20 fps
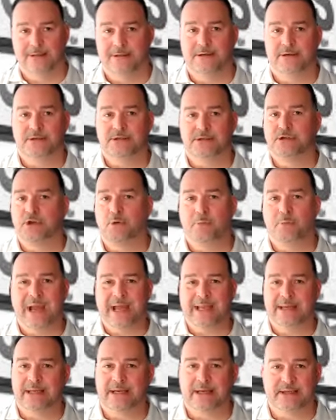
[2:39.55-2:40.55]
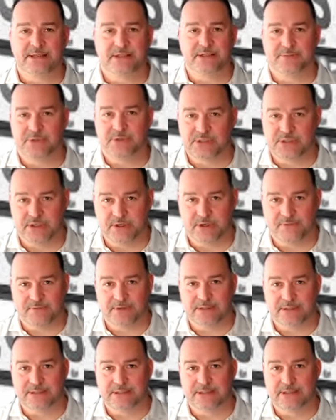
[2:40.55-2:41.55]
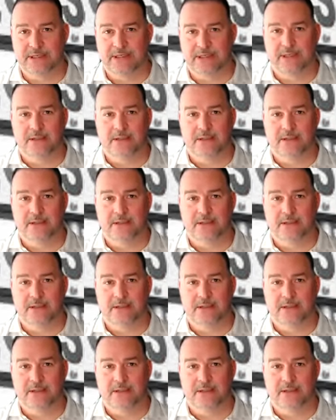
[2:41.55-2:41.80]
There's no bad customer service.